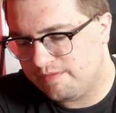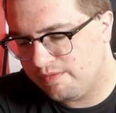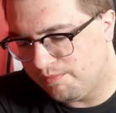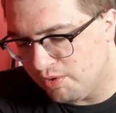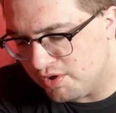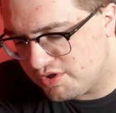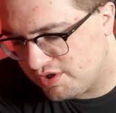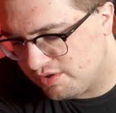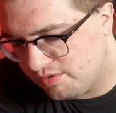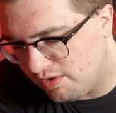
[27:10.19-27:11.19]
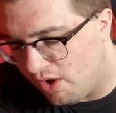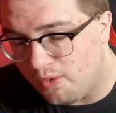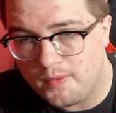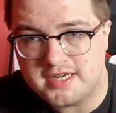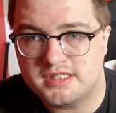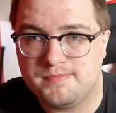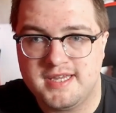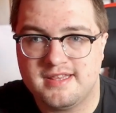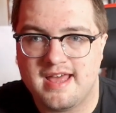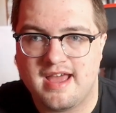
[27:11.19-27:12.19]
would always
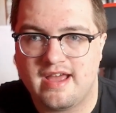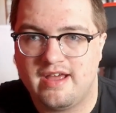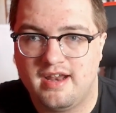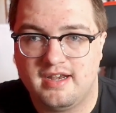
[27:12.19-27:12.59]
be there,